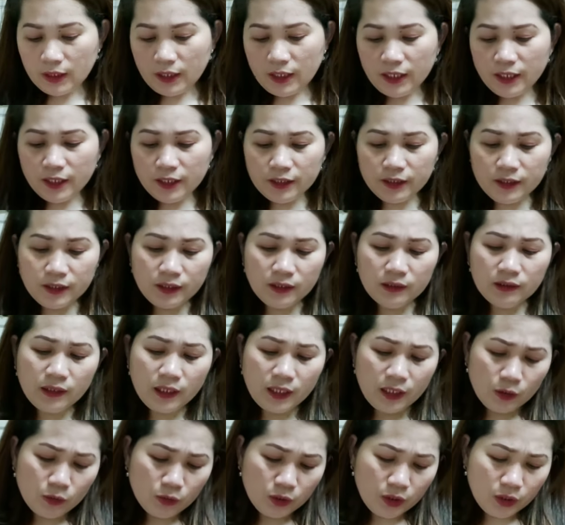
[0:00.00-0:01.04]
And,
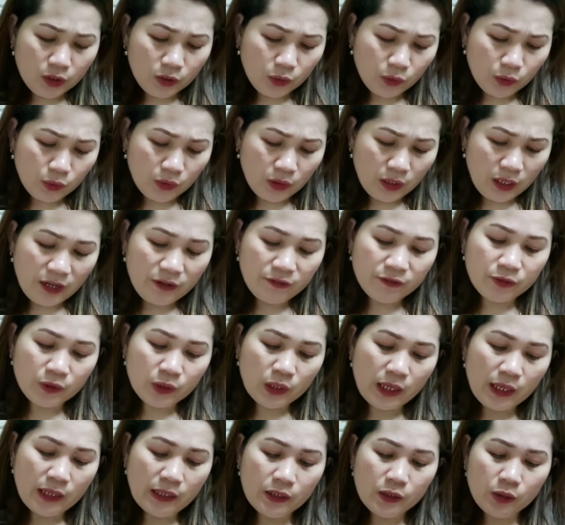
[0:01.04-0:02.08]
tatry ko din tong
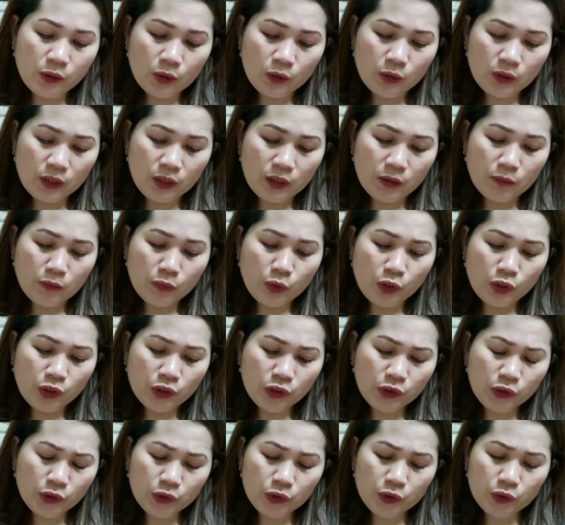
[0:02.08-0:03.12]
avocado na
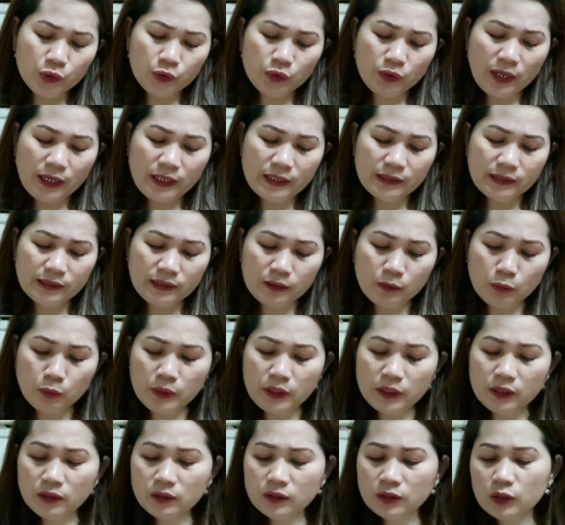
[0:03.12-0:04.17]
moisturizing
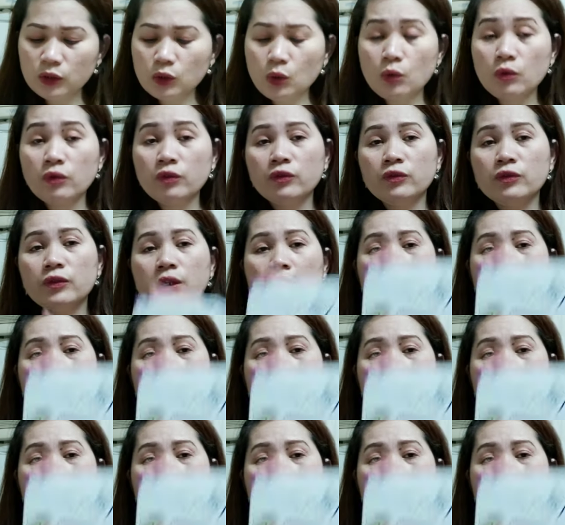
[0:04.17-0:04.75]
milk soft